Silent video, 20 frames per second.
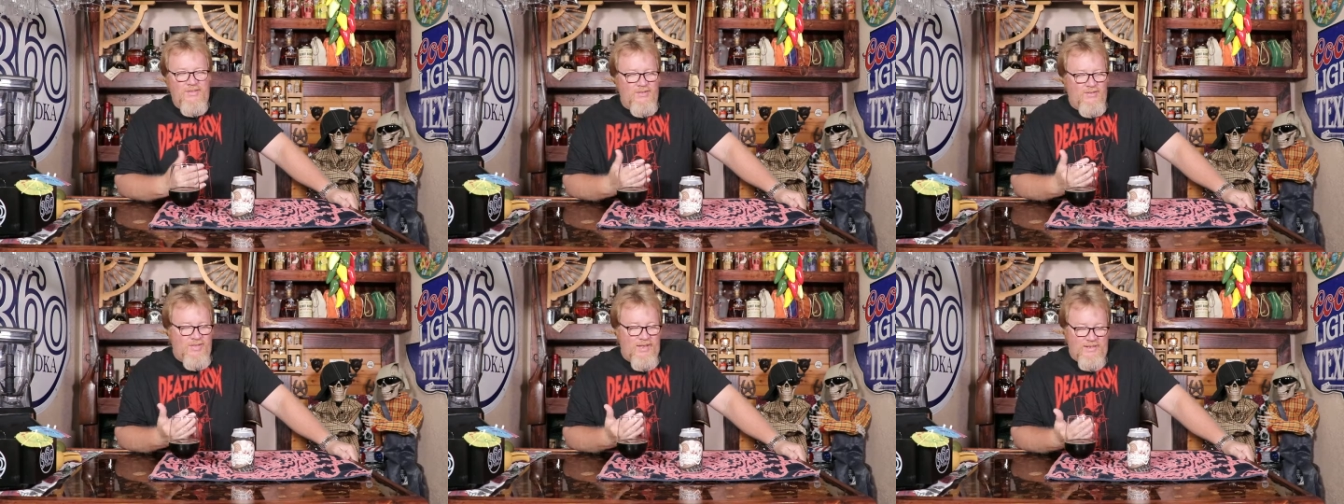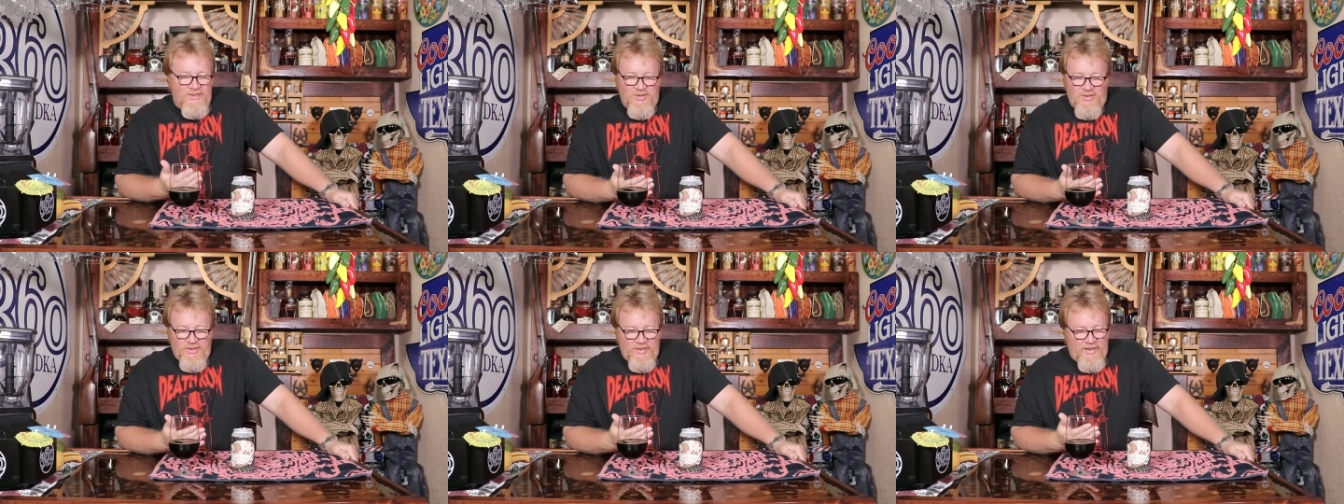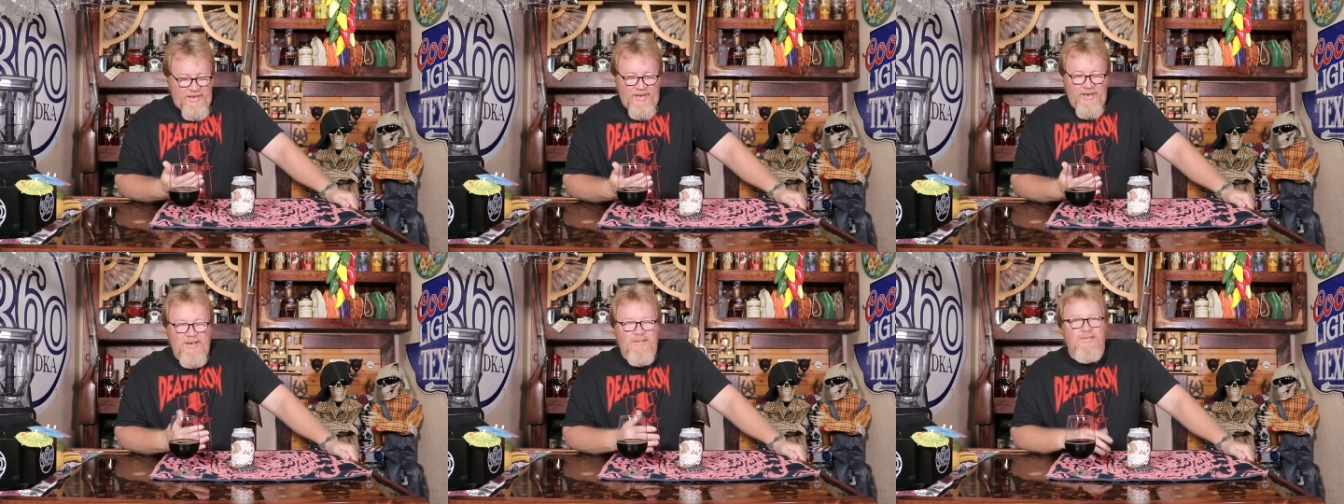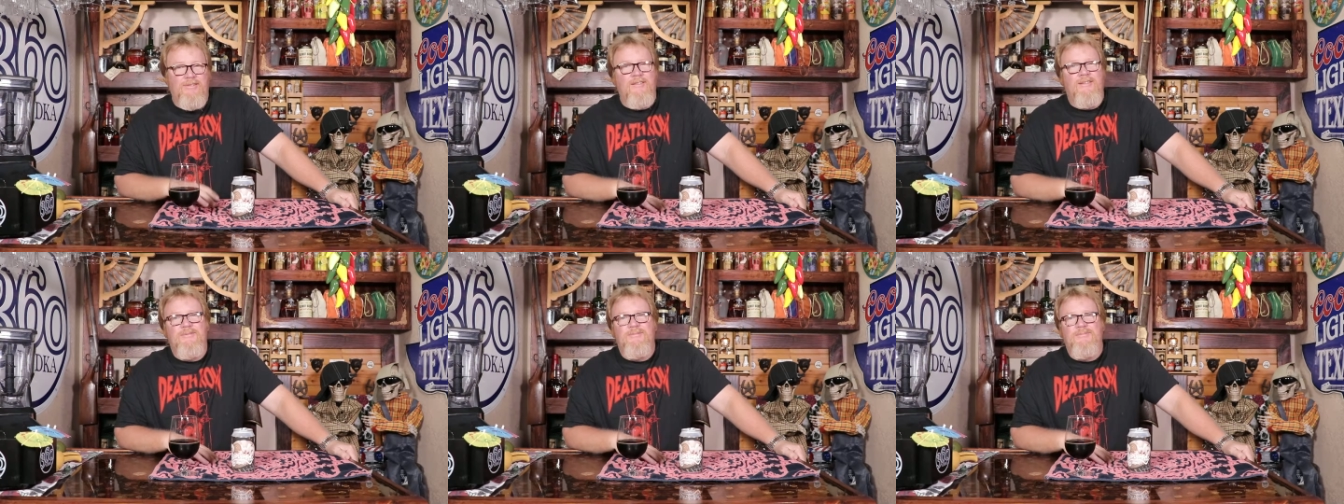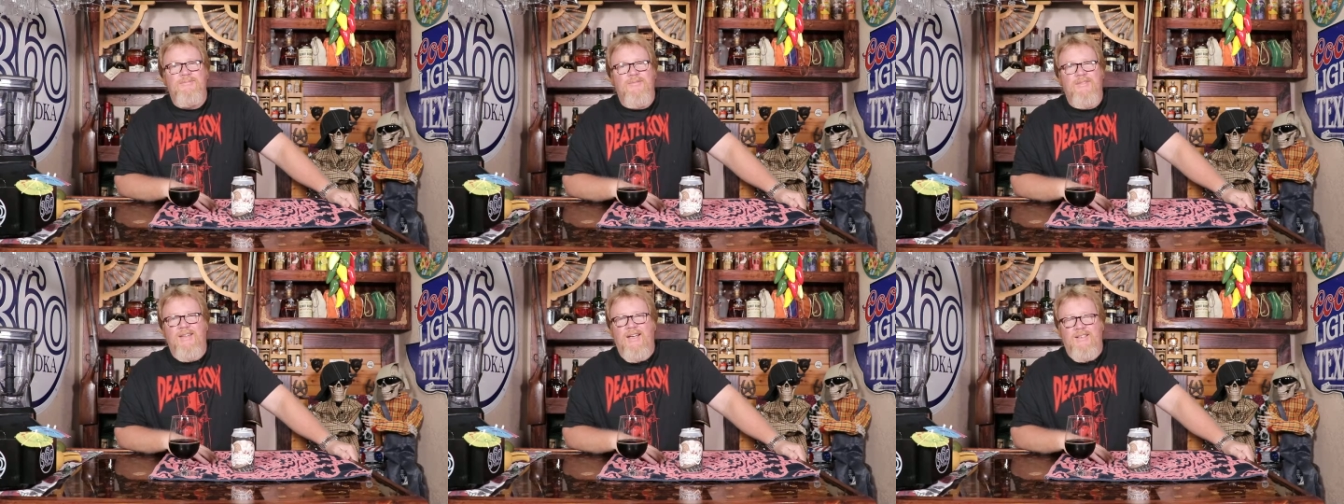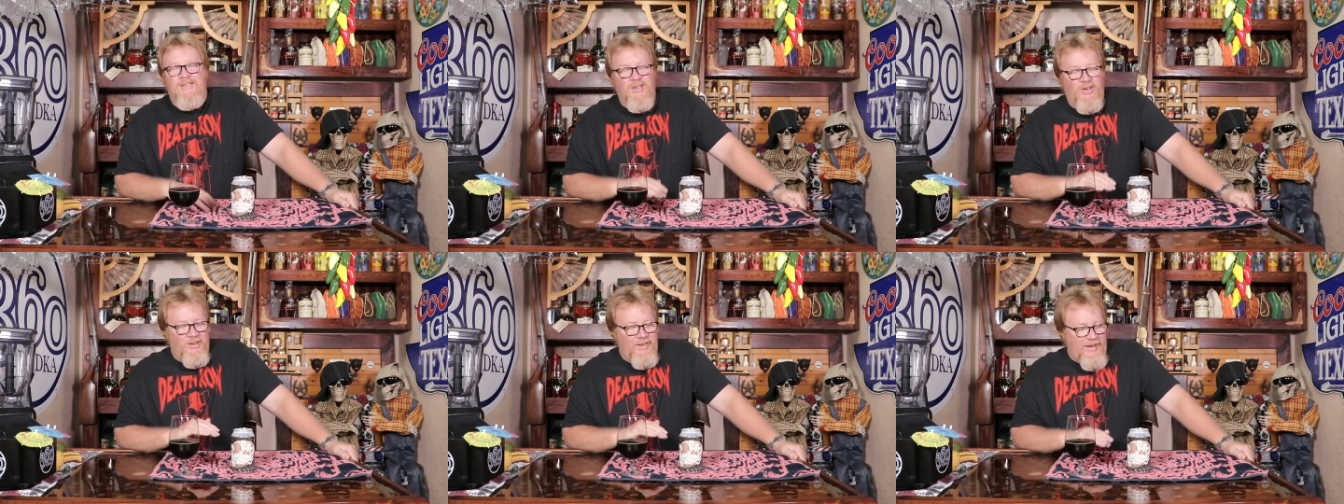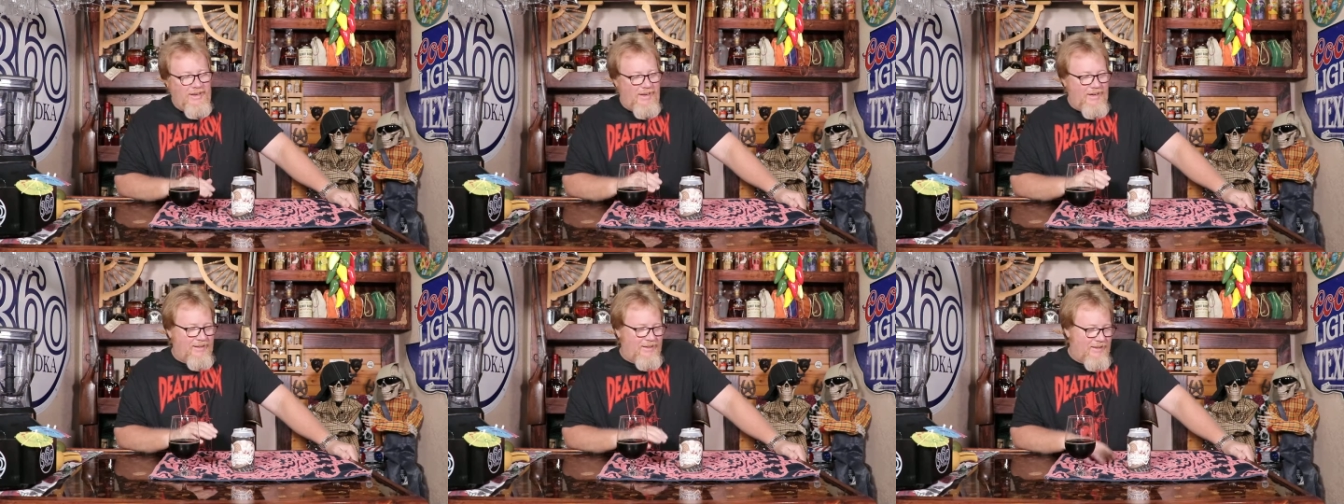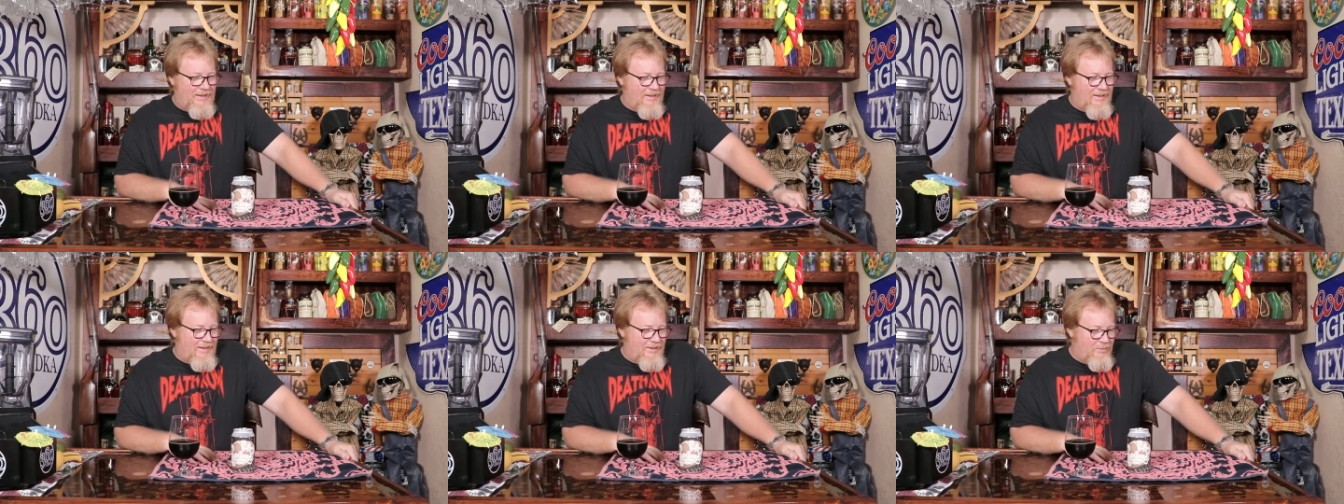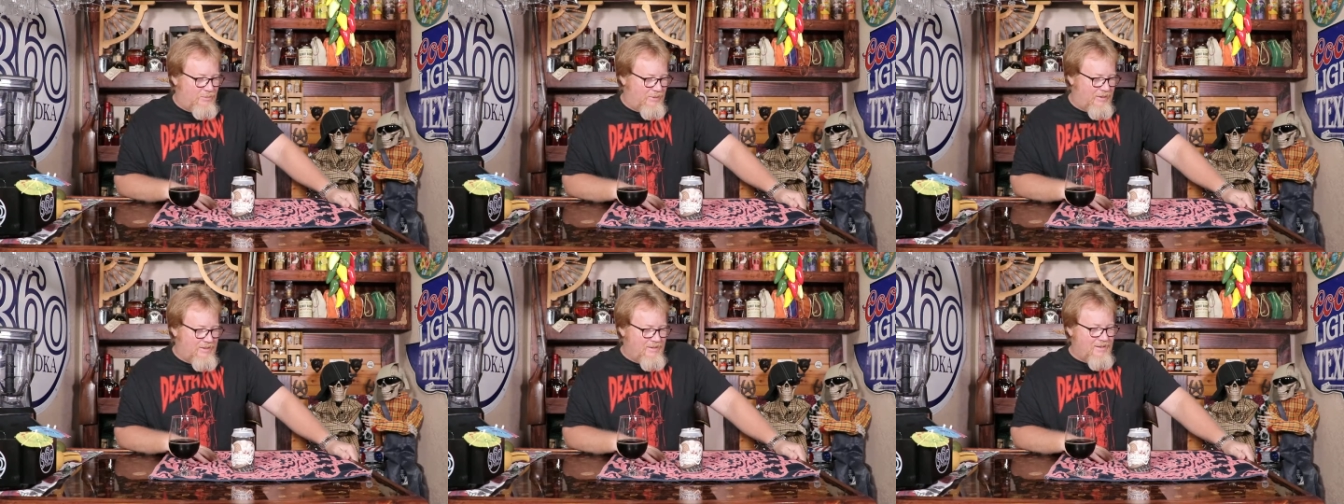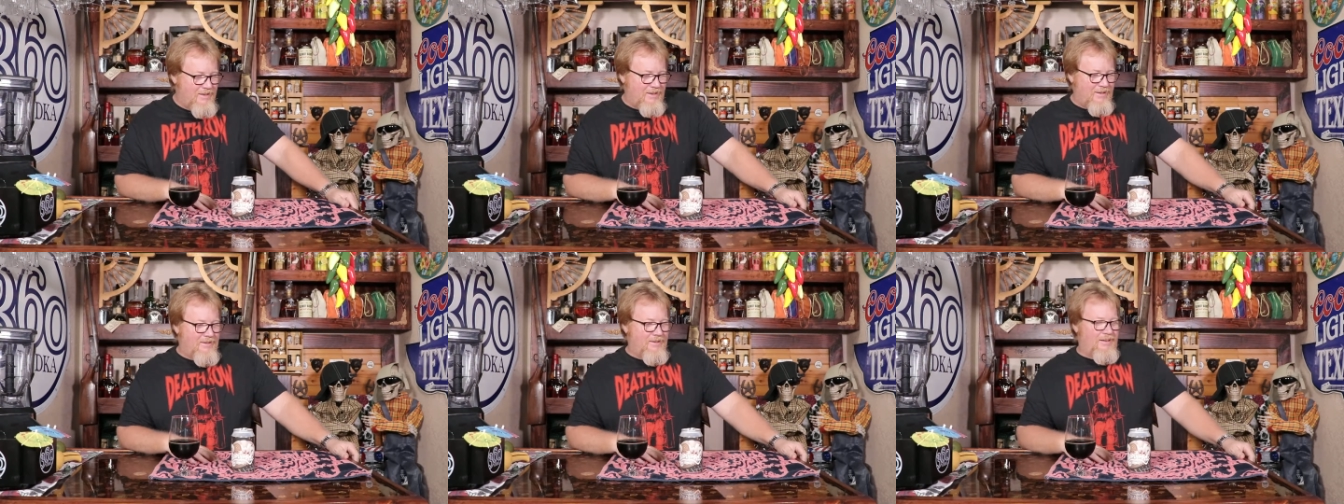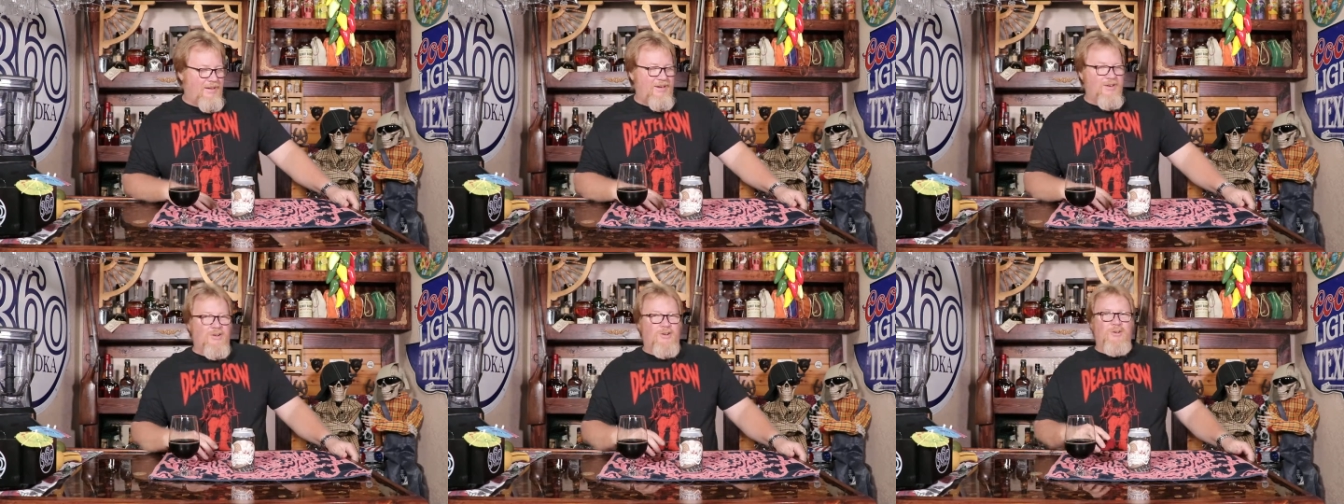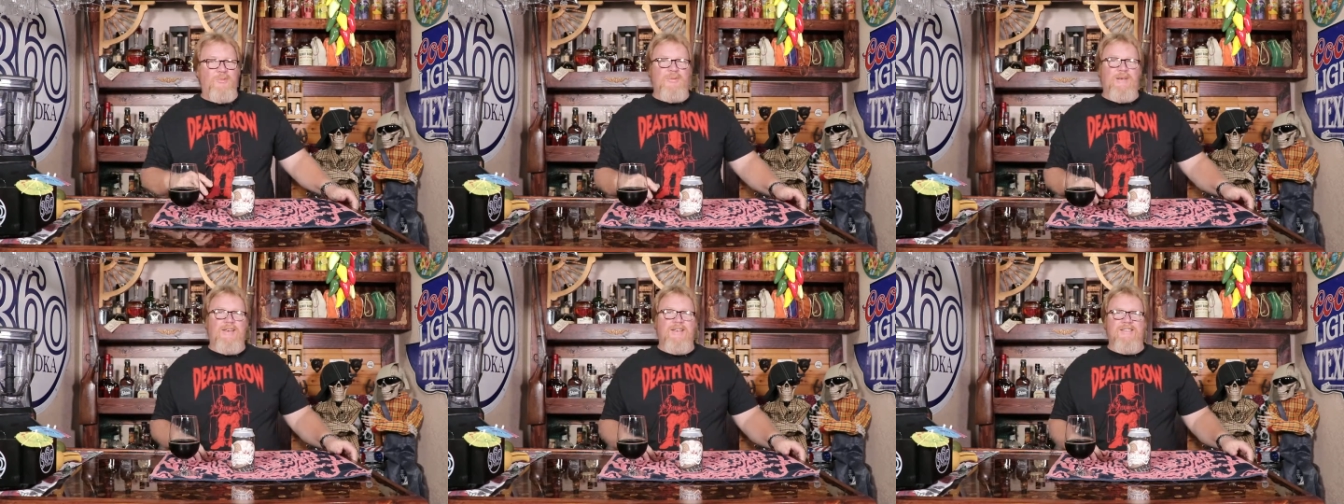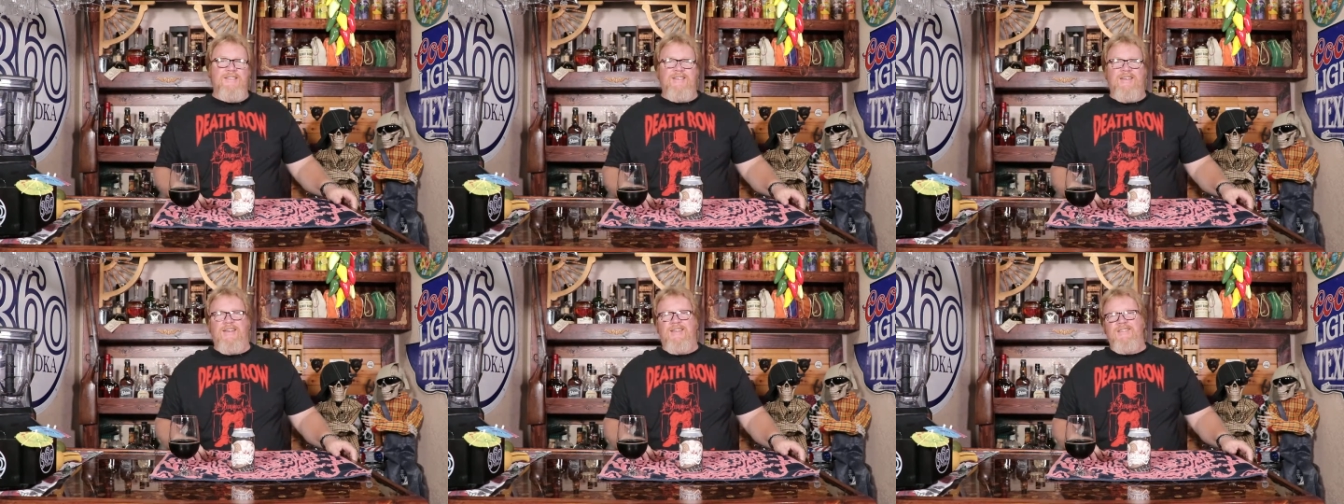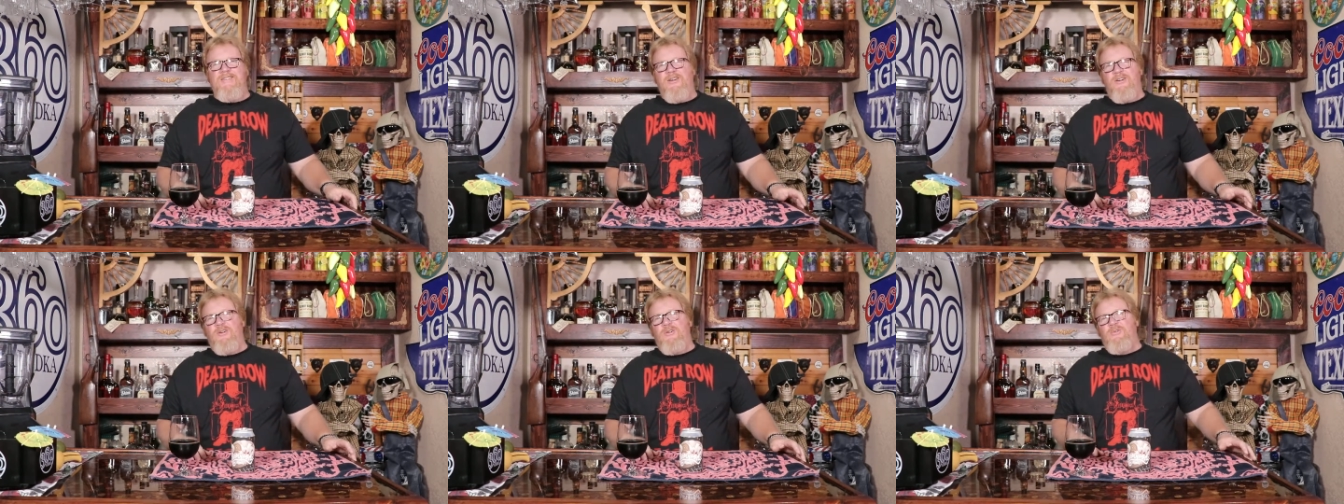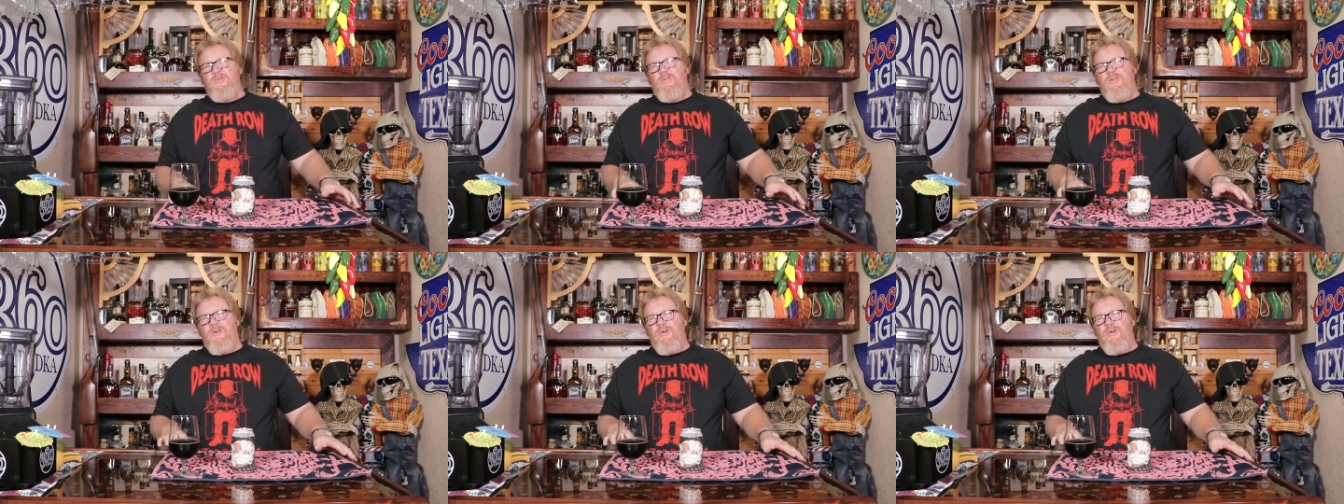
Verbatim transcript: That's all they have. That's all they have. That, that's what they said. They called me and said no.